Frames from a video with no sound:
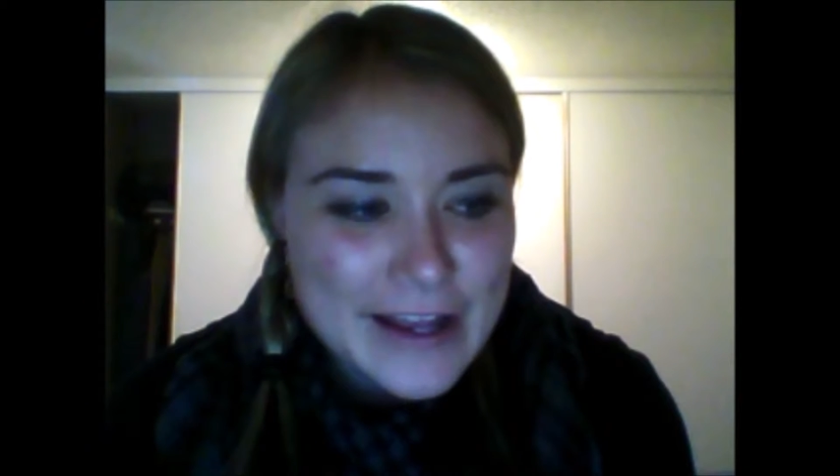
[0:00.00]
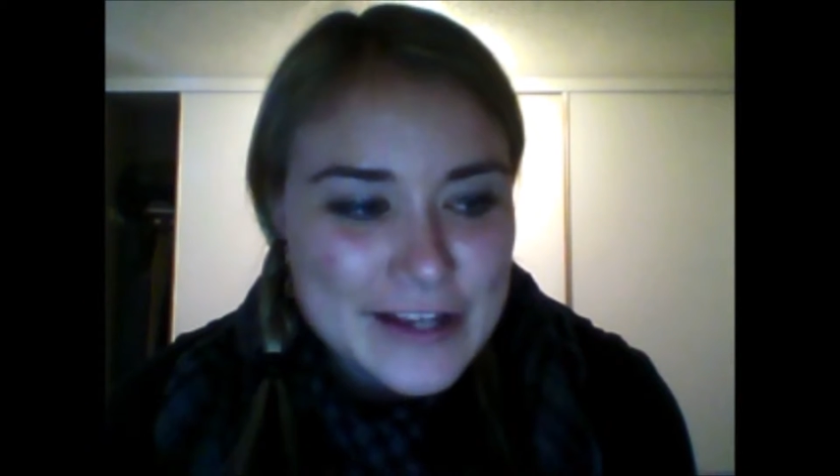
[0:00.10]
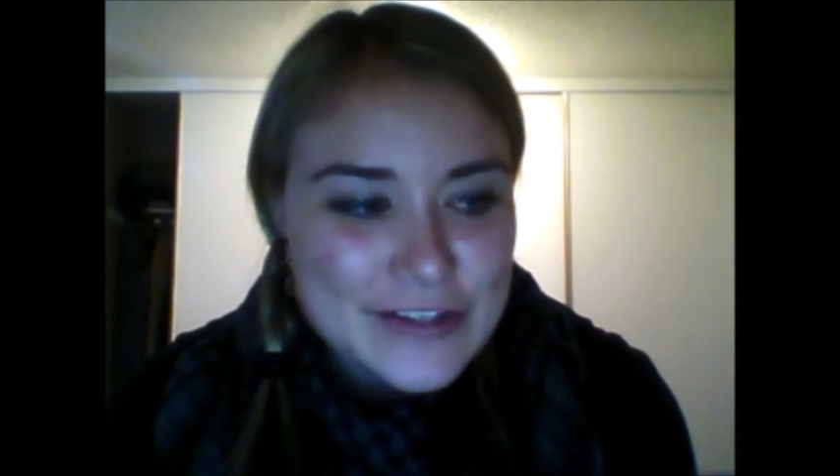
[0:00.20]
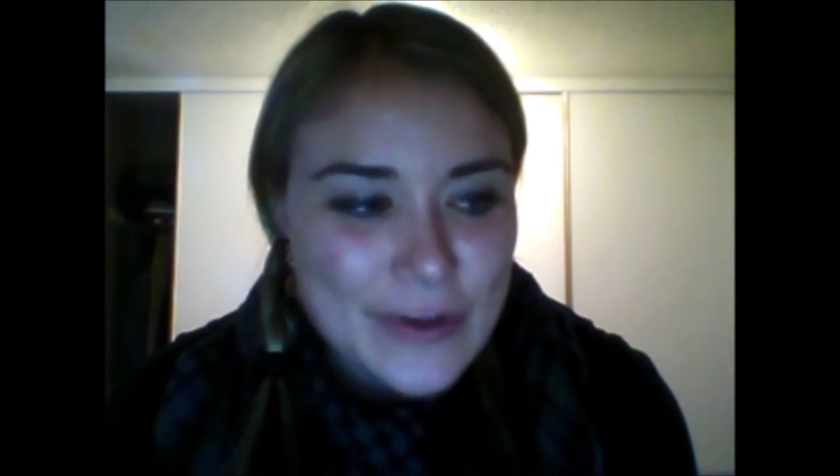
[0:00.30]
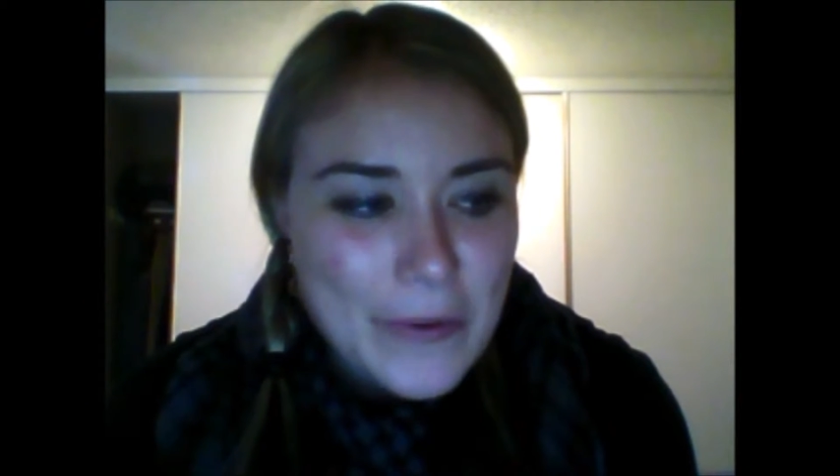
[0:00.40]

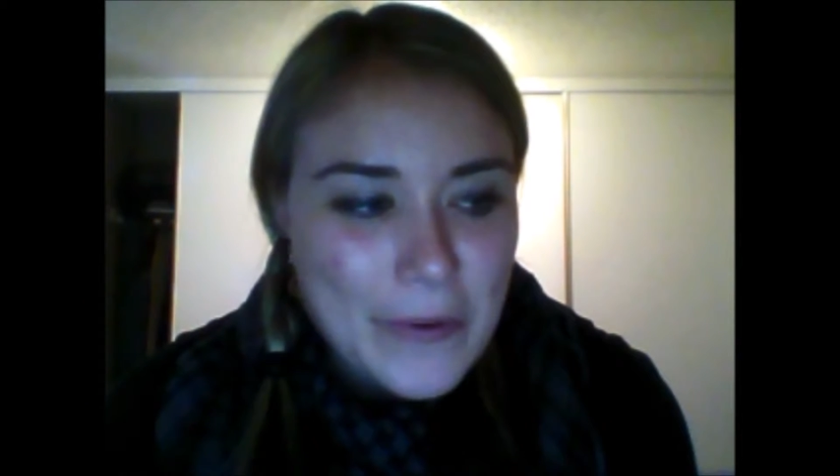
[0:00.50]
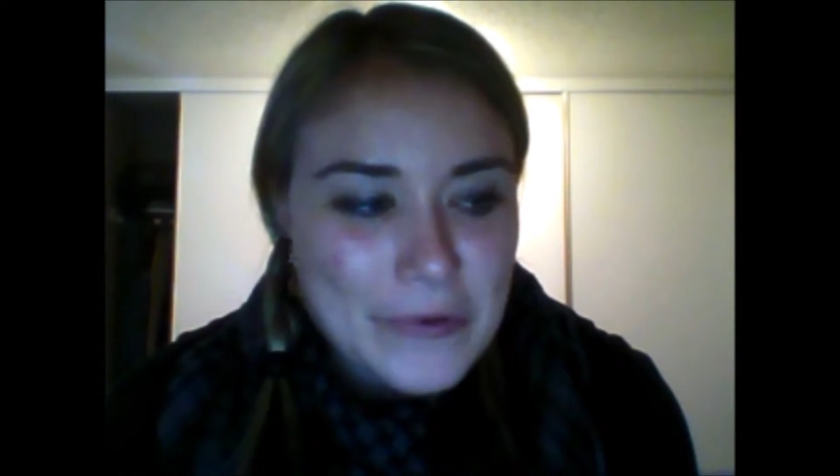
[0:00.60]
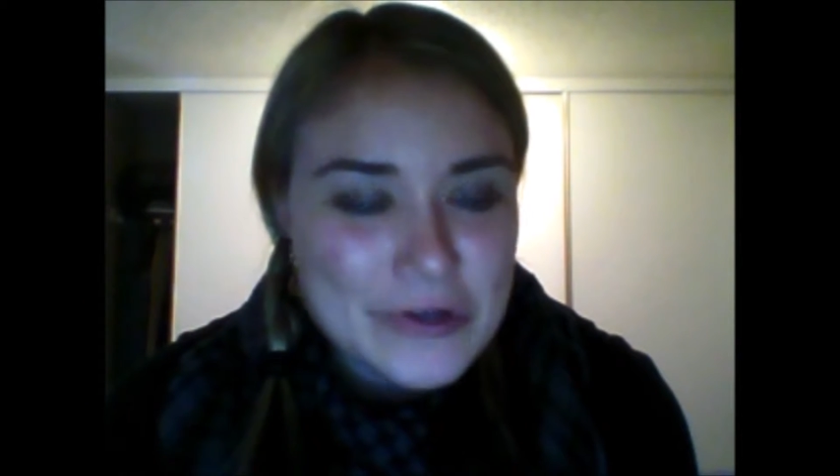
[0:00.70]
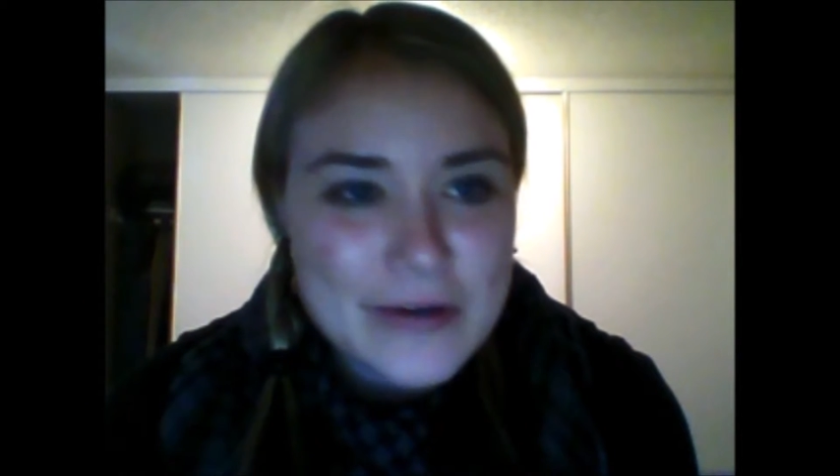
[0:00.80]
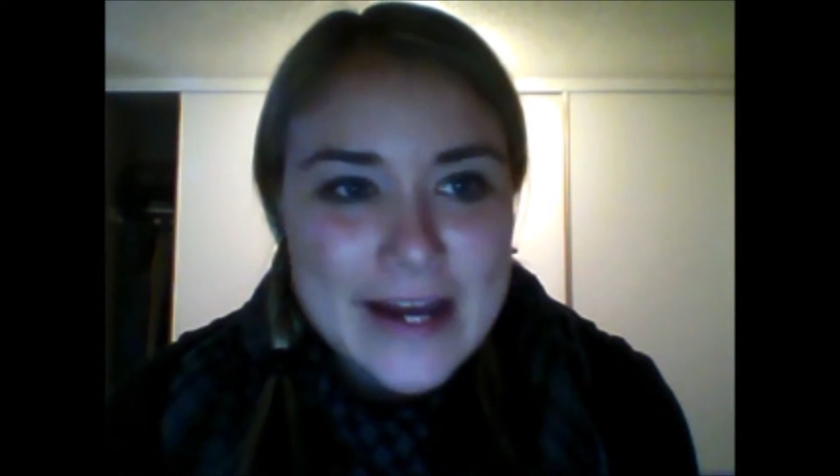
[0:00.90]
So
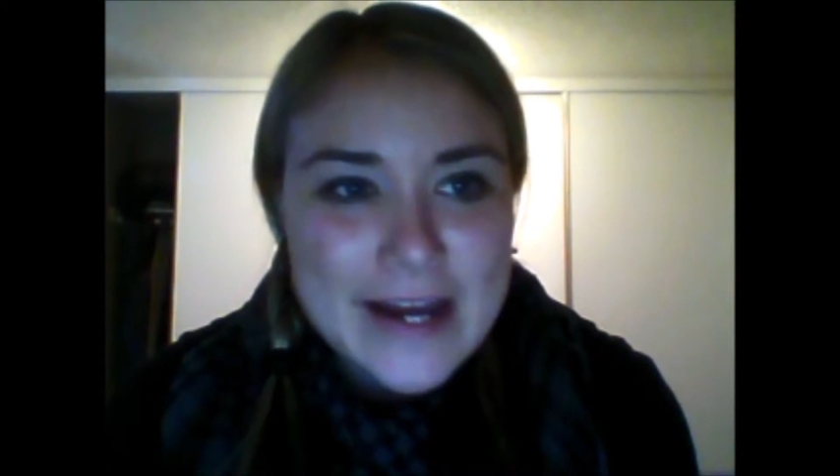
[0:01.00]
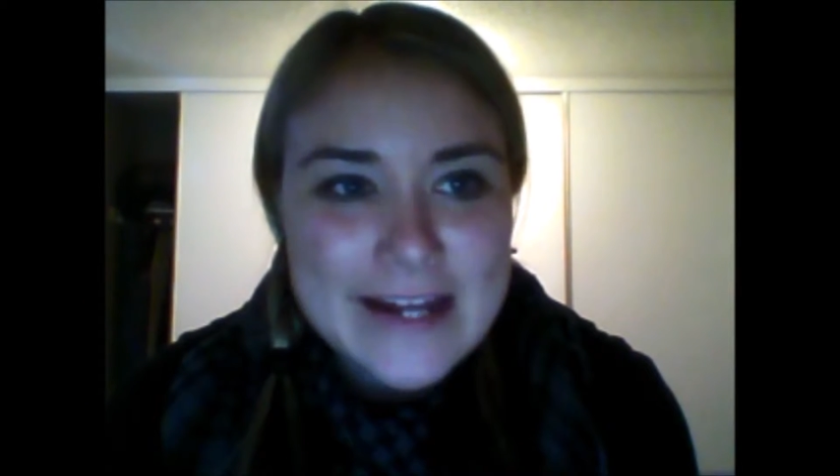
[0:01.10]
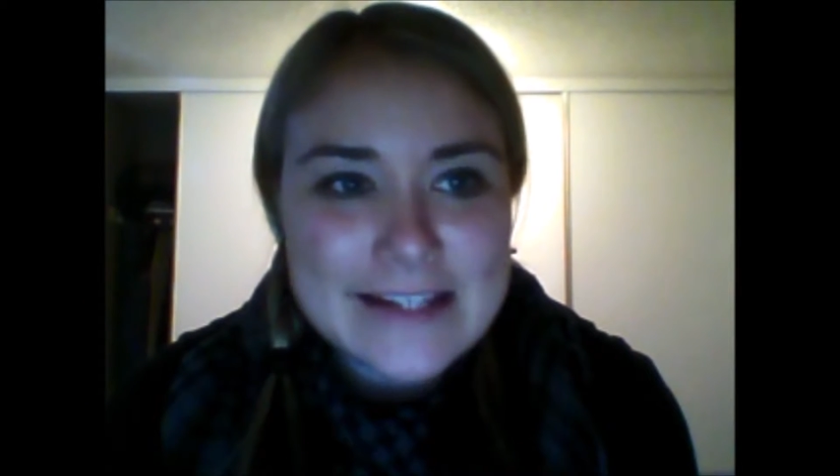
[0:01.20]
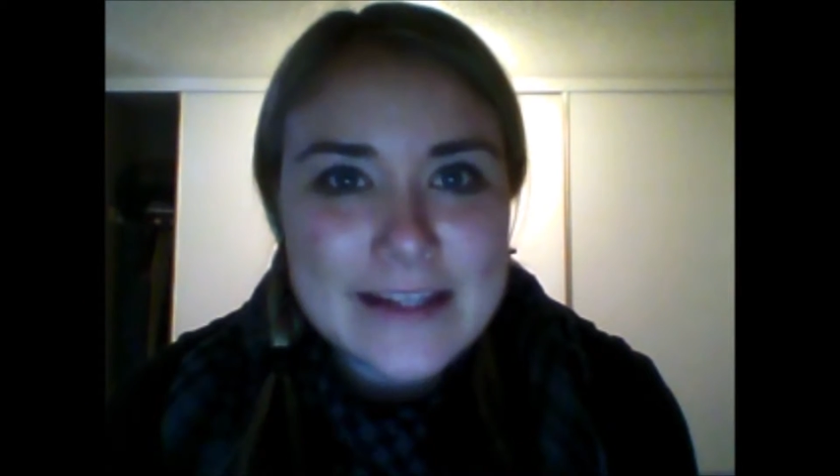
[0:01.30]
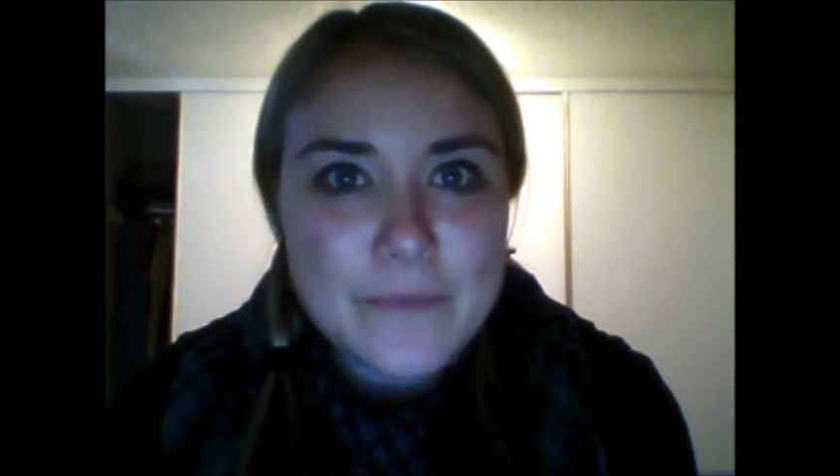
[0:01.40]

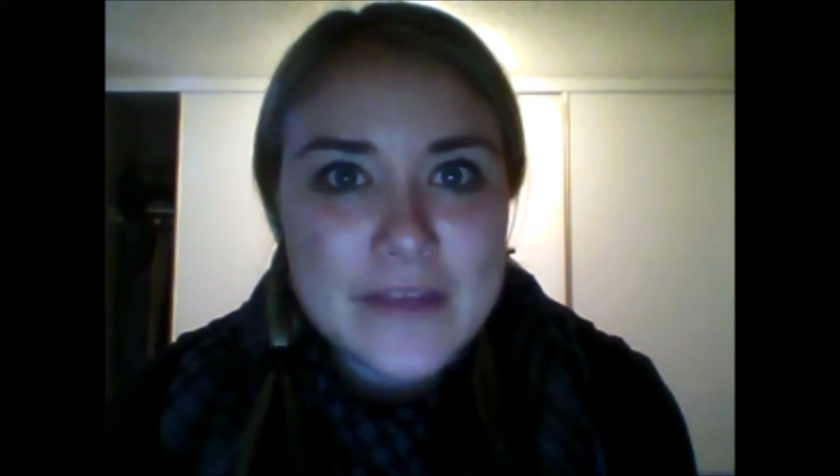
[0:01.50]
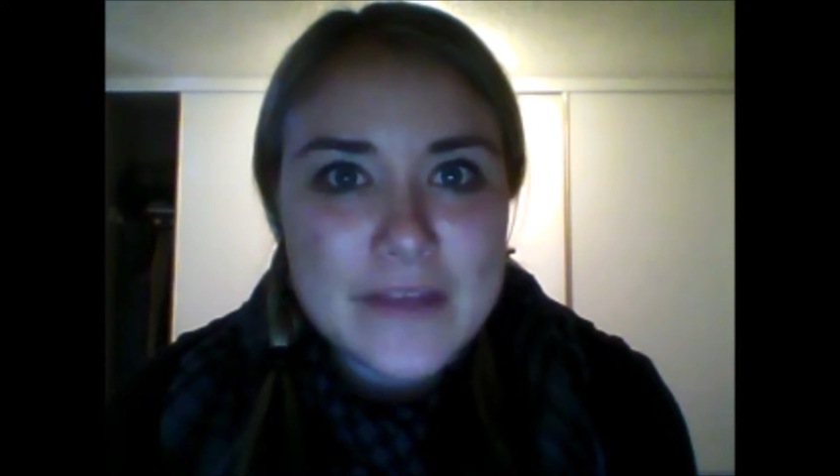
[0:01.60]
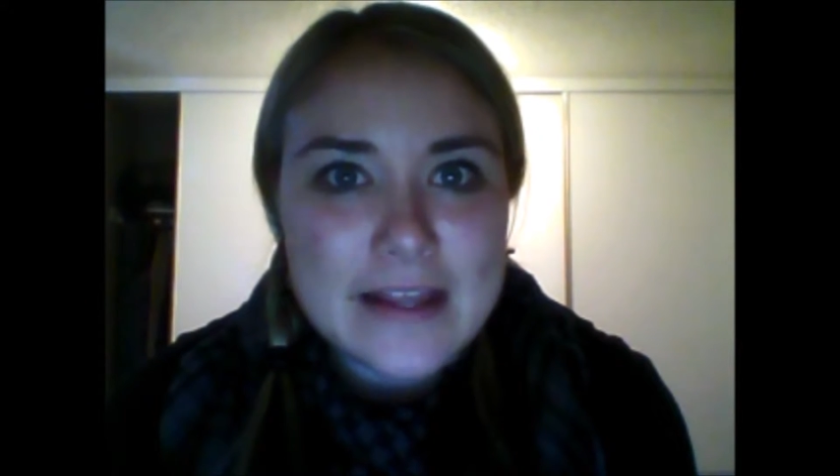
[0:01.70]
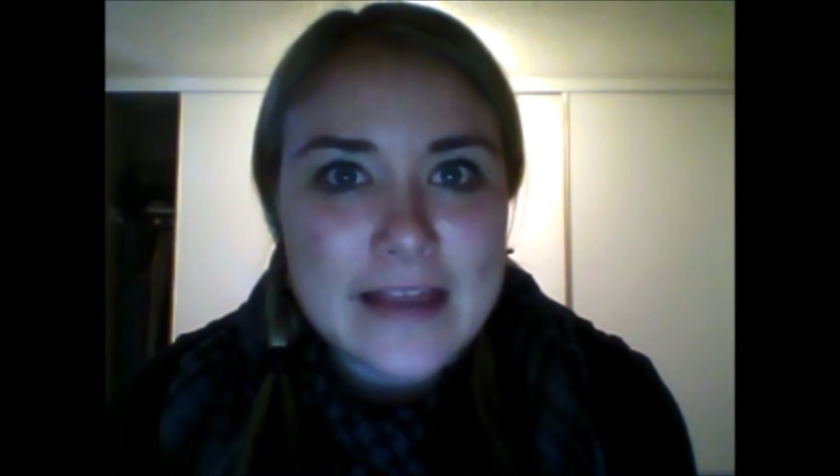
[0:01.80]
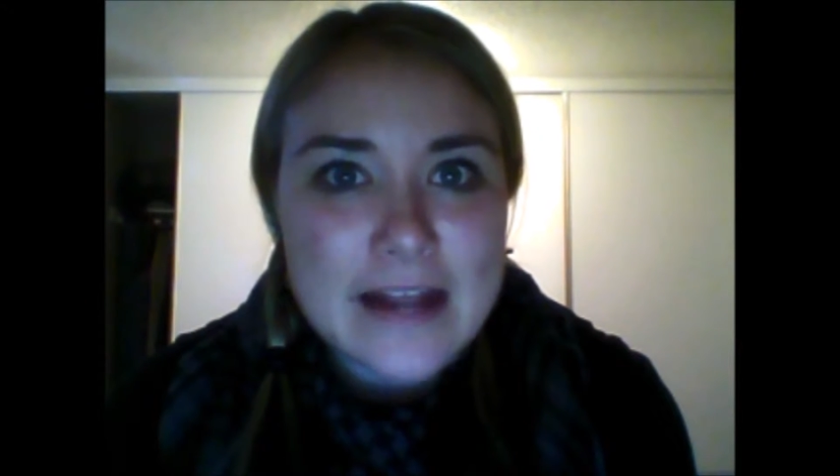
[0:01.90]
creating
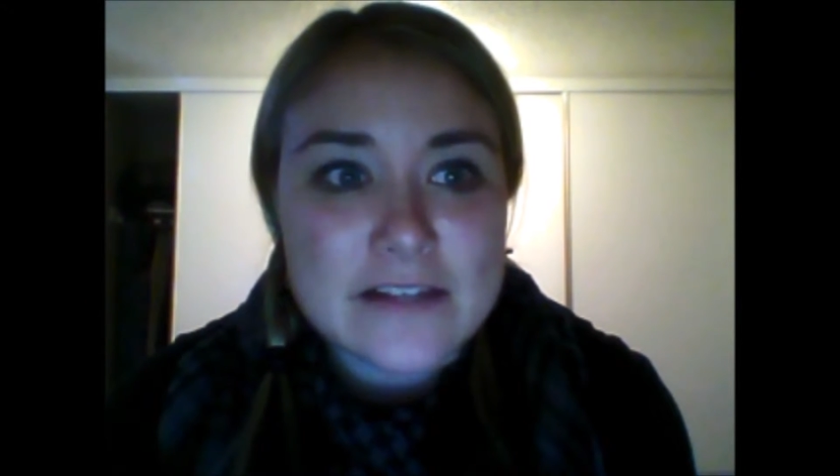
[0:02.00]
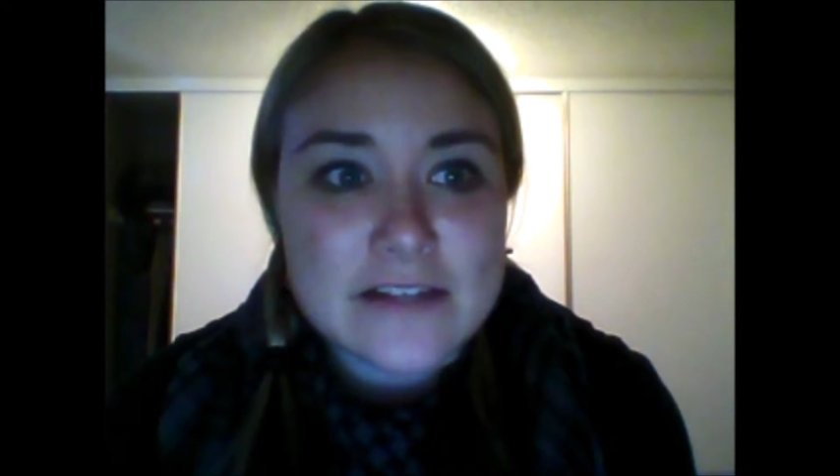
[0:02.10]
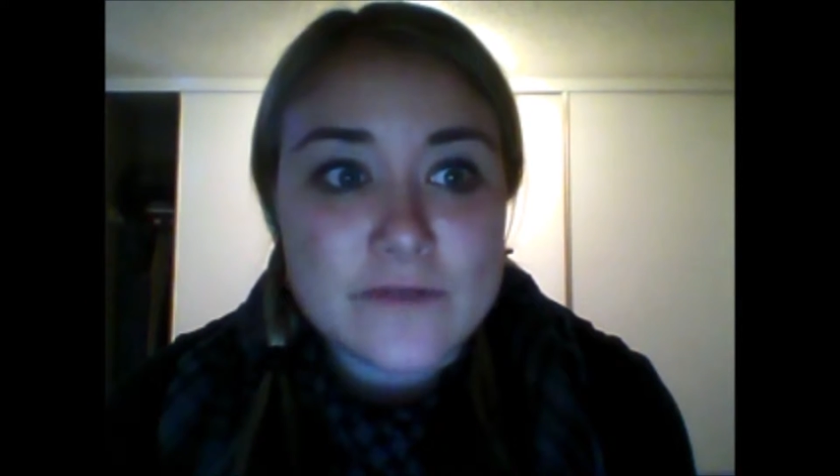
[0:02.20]
something that is